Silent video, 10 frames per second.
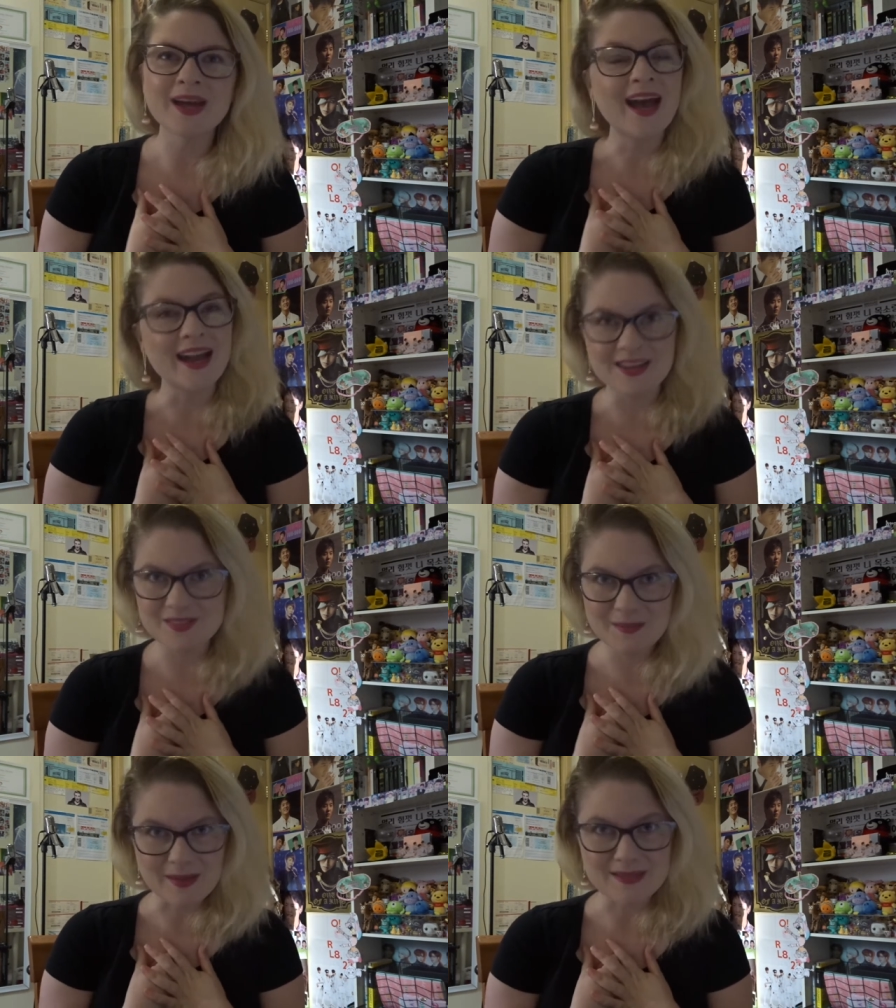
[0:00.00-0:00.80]
I have
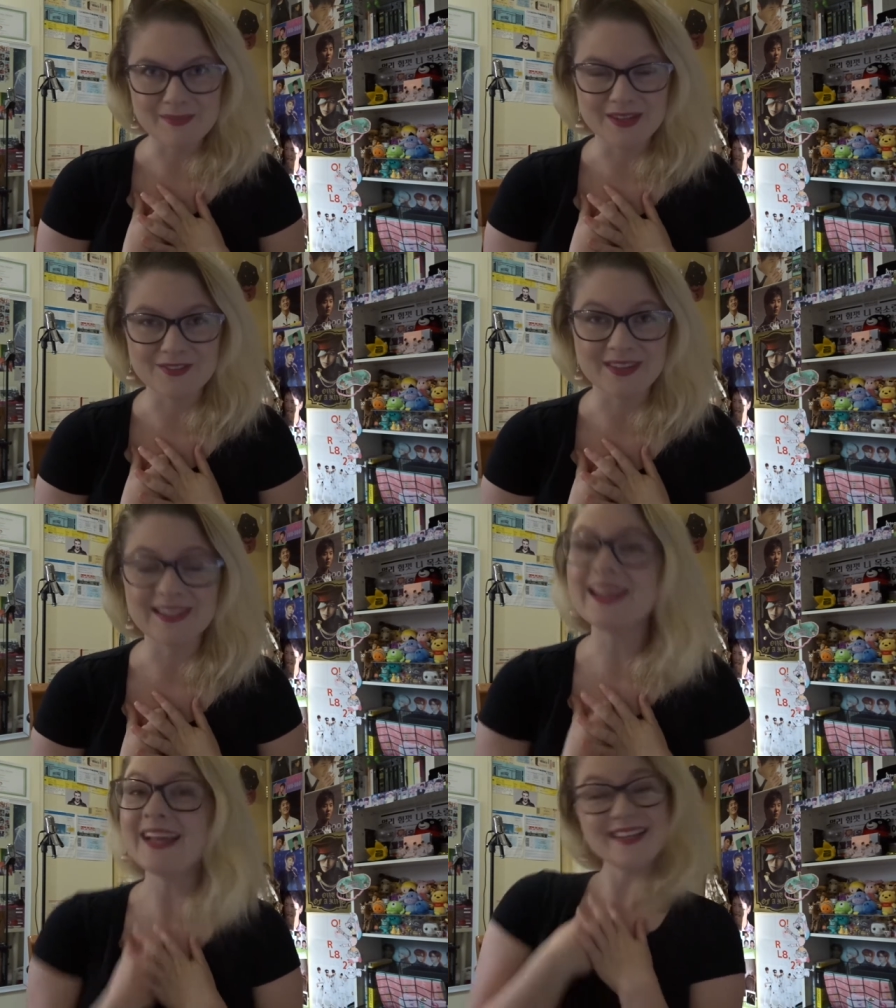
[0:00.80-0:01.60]
the best boyfriend
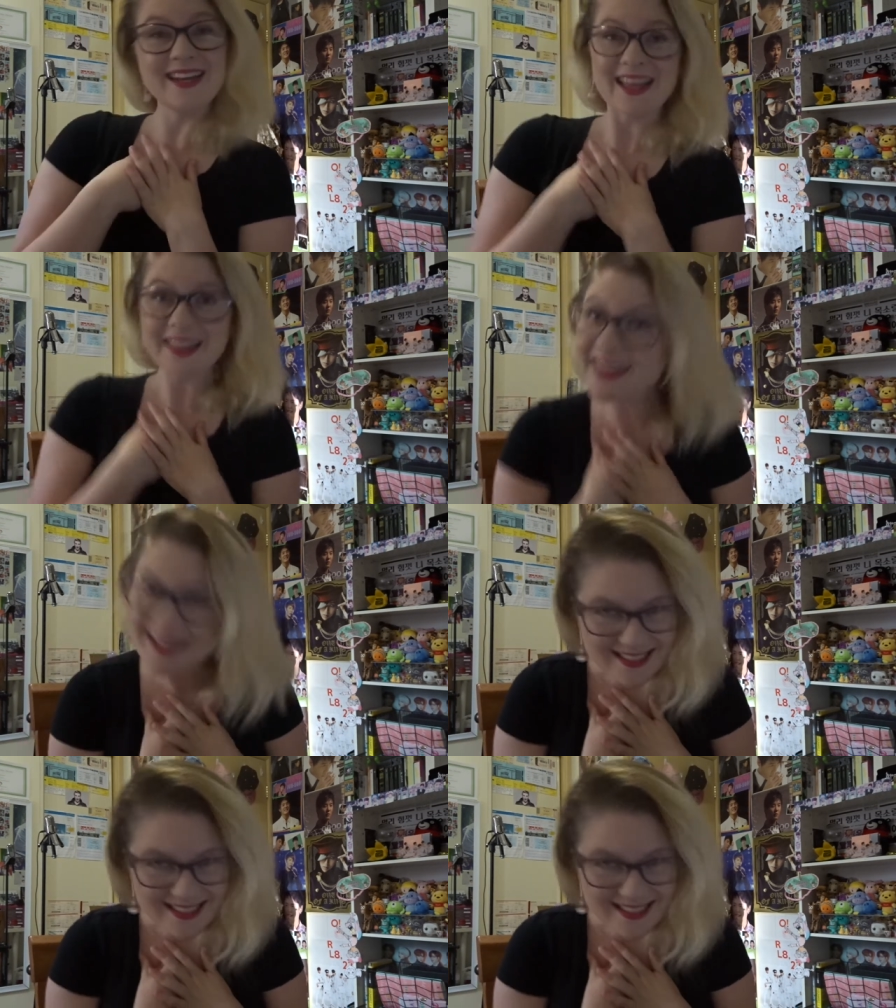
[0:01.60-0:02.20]
in the